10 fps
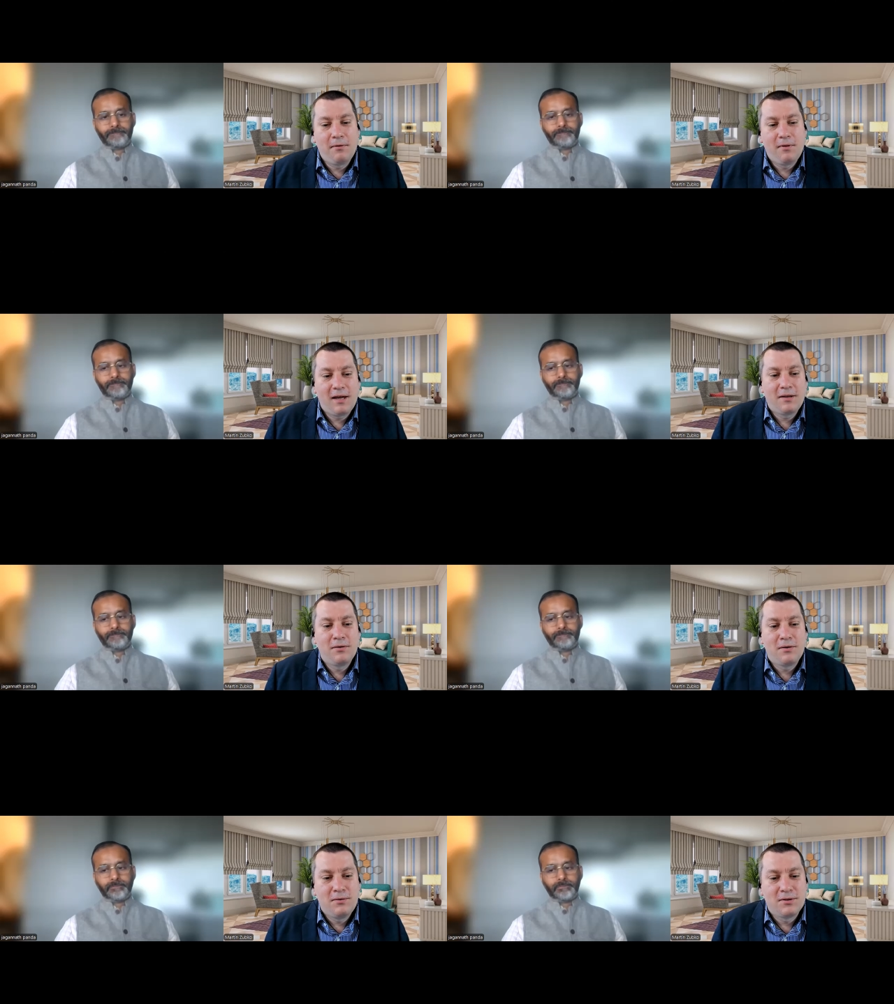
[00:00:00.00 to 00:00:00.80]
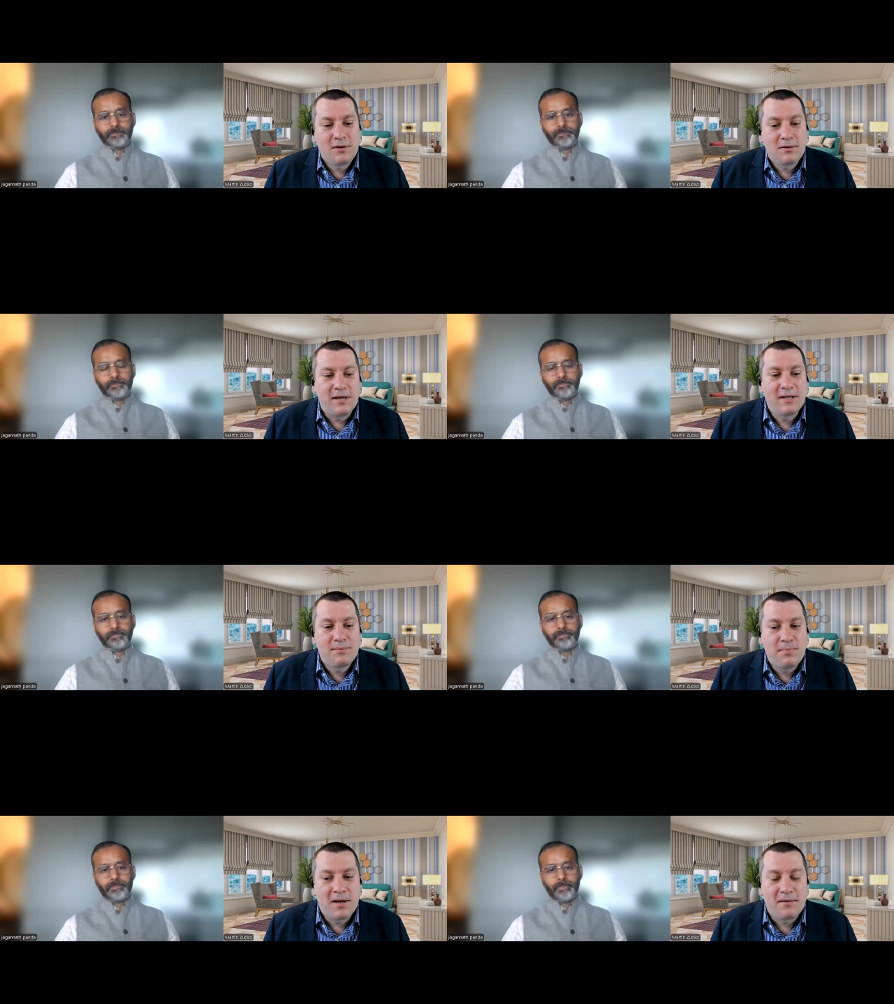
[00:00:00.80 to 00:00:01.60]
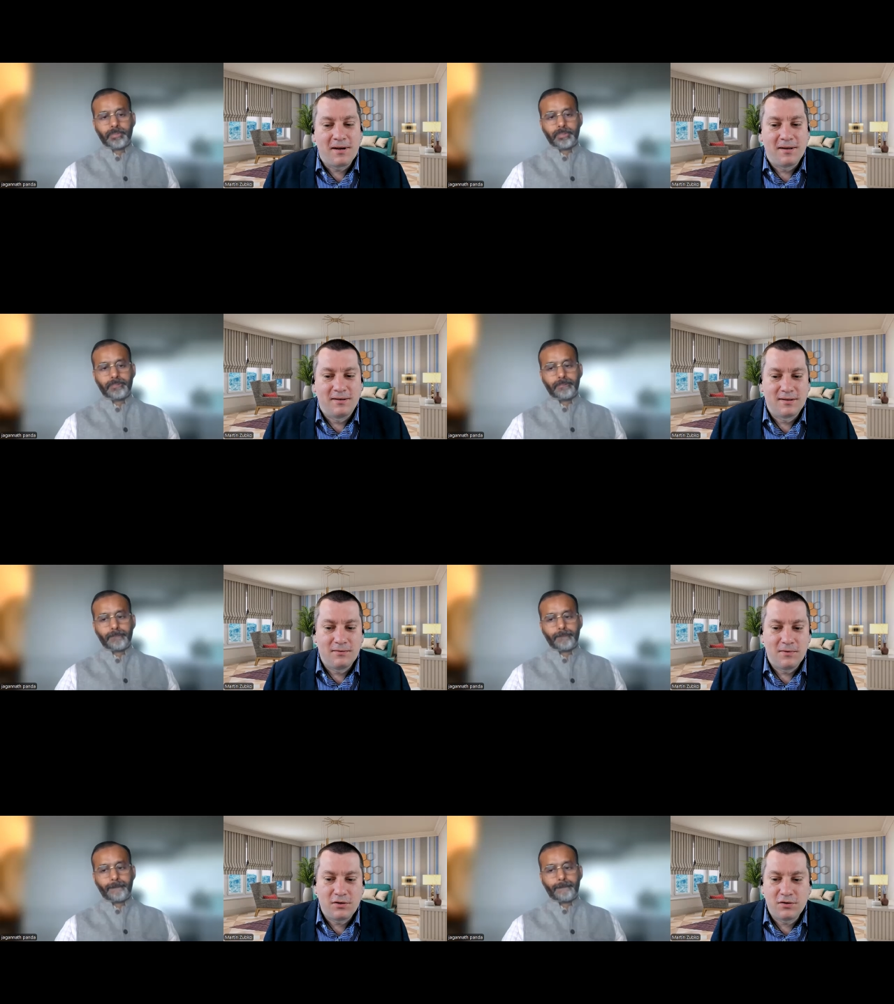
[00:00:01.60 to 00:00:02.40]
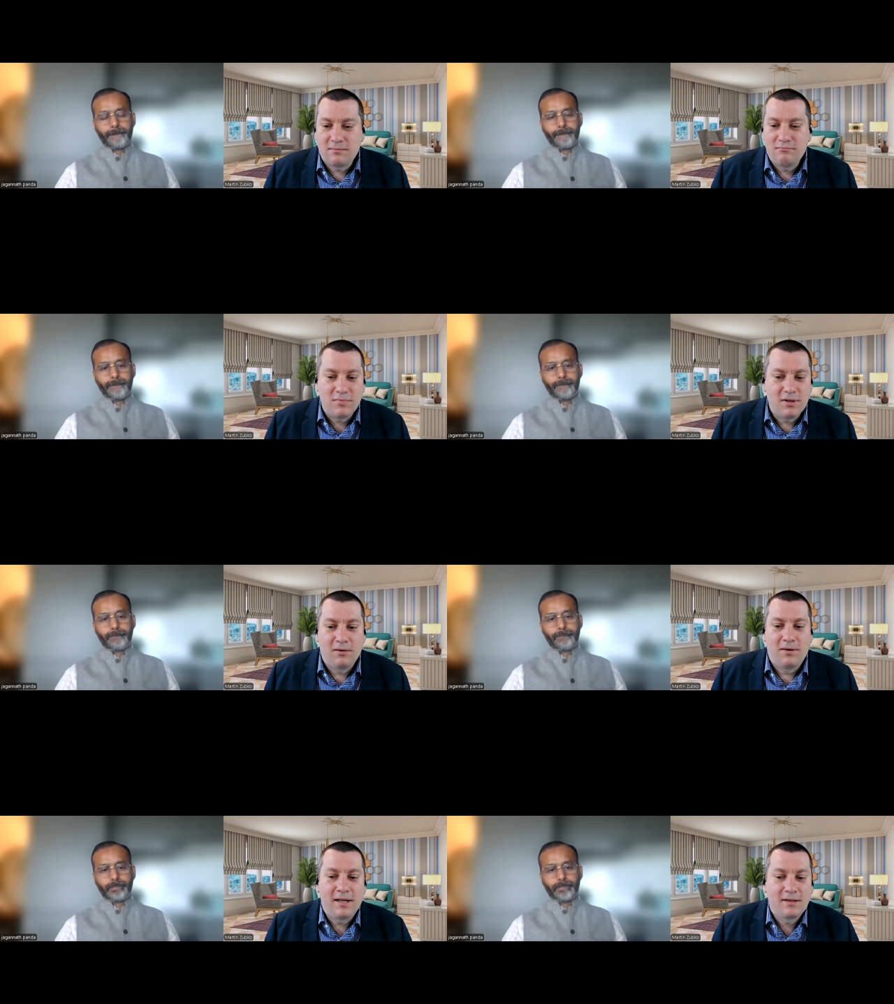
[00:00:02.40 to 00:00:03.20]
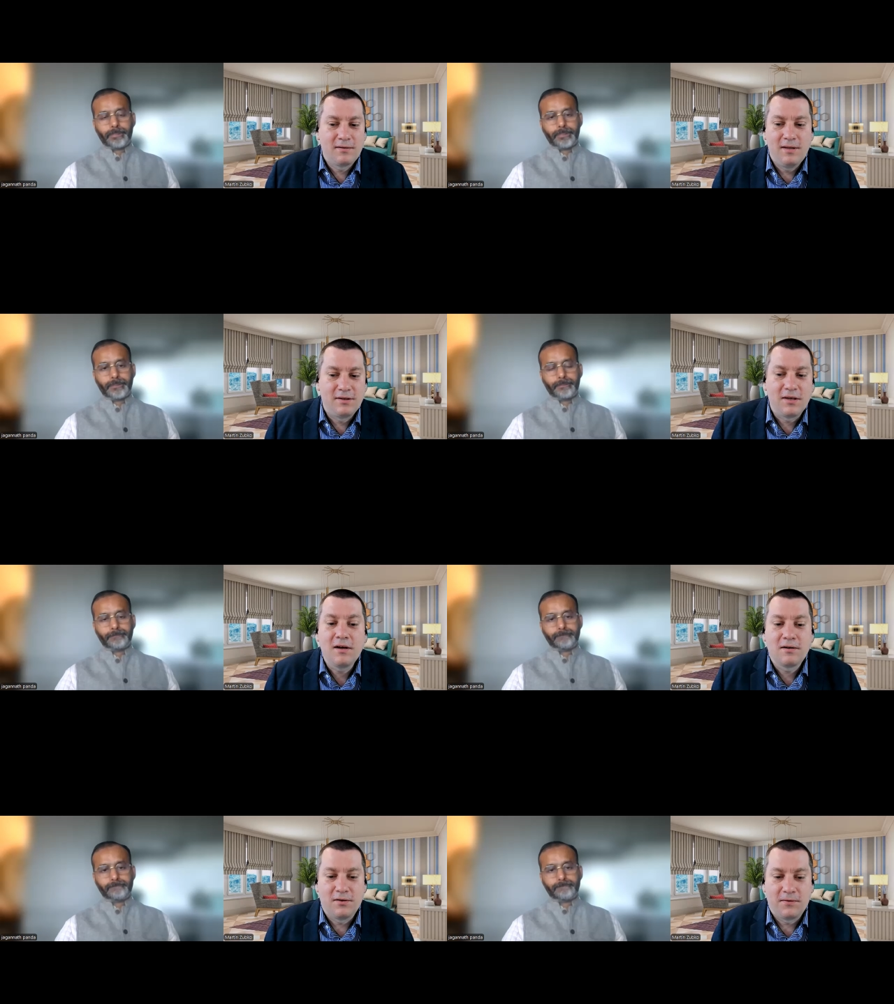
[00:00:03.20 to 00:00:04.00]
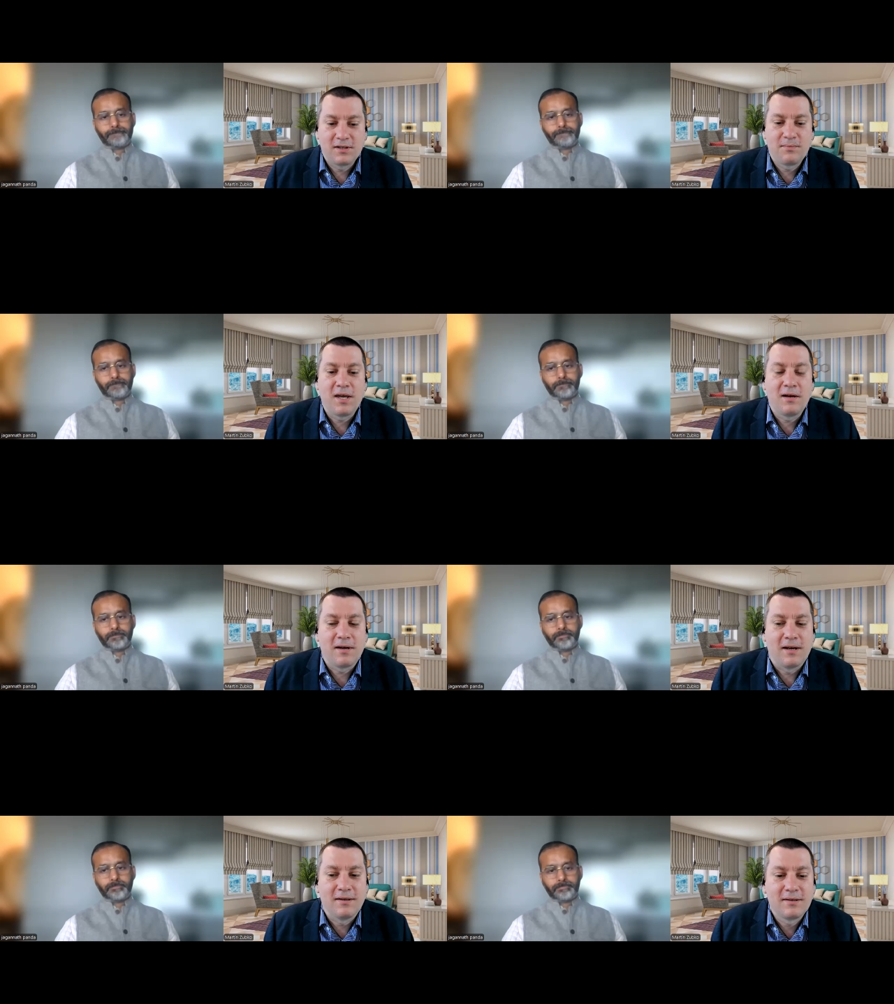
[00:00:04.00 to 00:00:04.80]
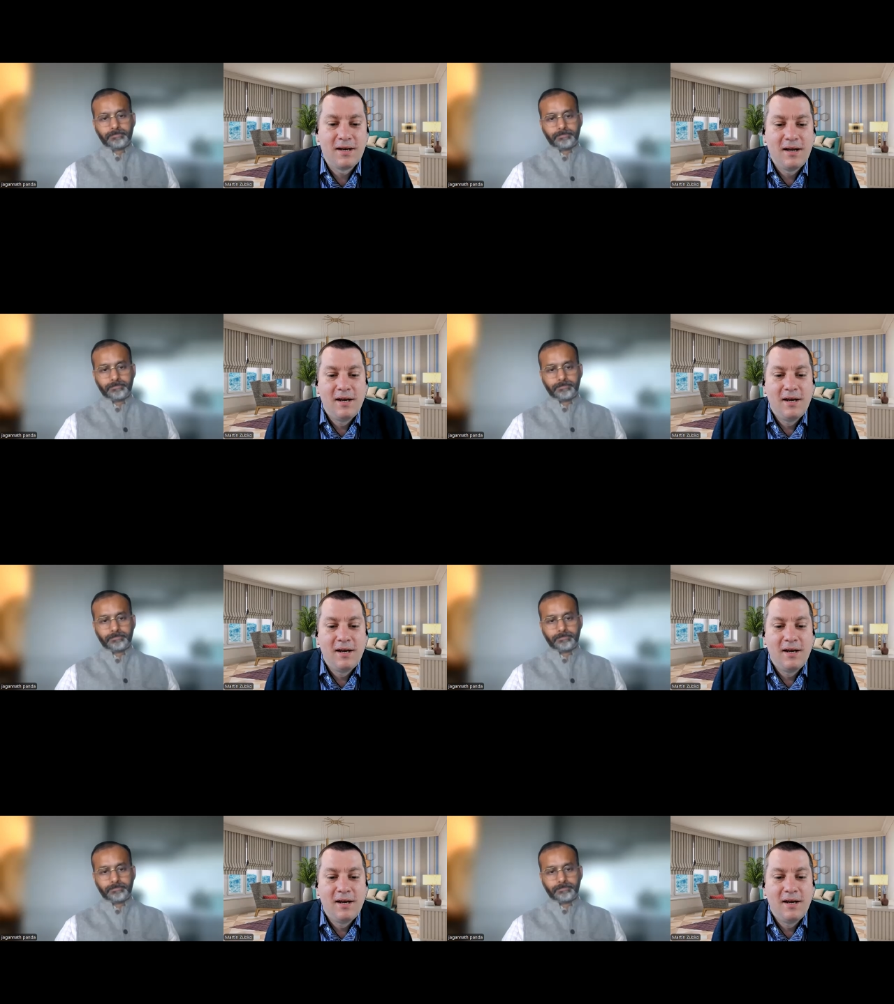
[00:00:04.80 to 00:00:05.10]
Speaker 1: would like to use your experience, which, that's years of experience,